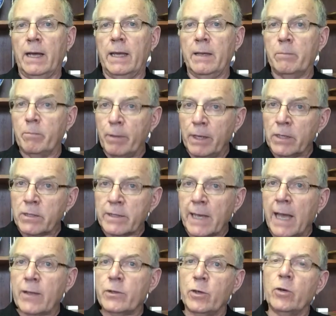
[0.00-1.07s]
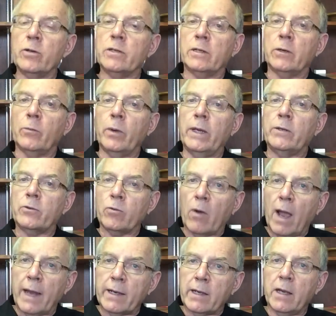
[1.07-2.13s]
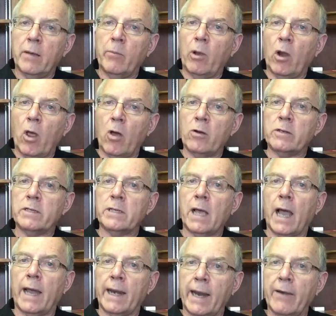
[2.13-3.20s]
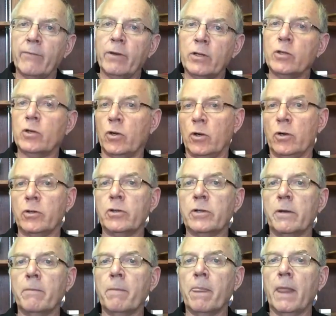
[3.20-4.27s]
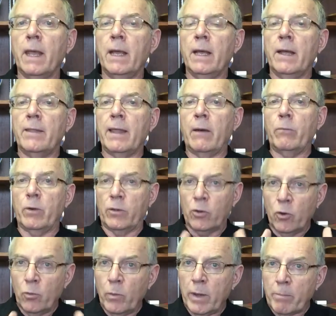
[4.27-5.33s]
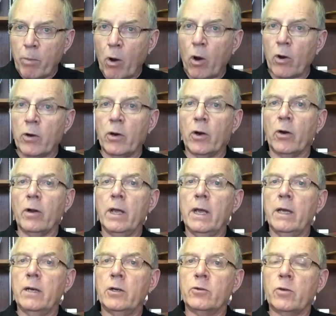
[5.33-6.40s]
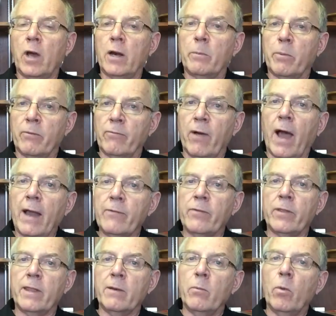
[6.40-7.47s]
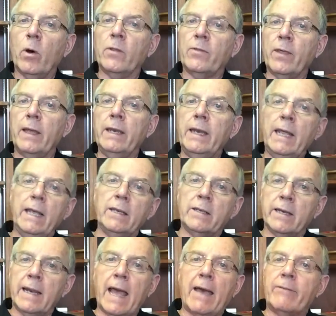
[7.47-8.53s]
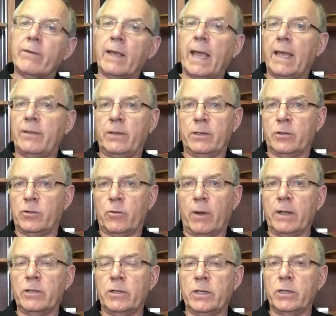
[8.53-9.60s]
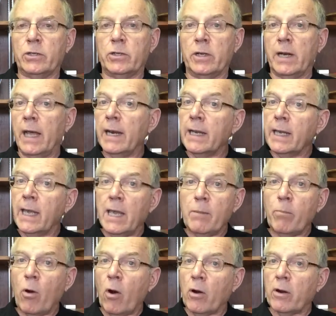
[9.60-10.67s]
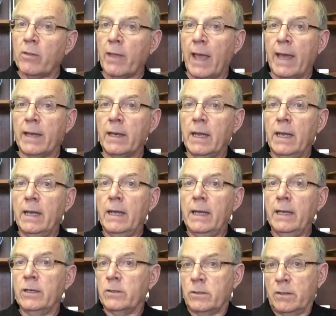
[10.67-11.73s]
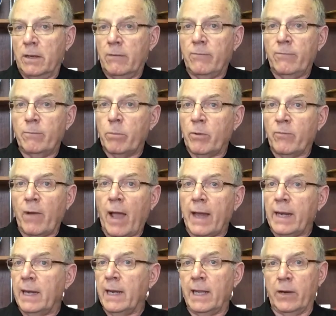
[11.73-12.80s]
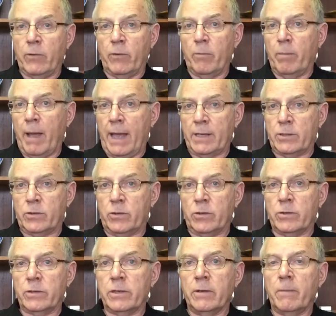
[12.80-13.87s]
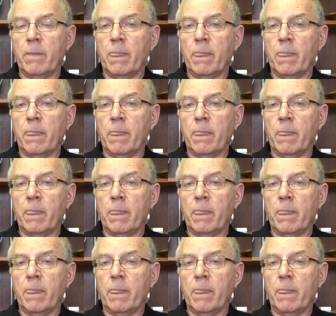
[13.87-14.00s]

In Penn, South Jersey, we try to come alongside every church with whom we partner to try to provide for them what they need to navigate this transition. And a key part of that is providing interim pastors.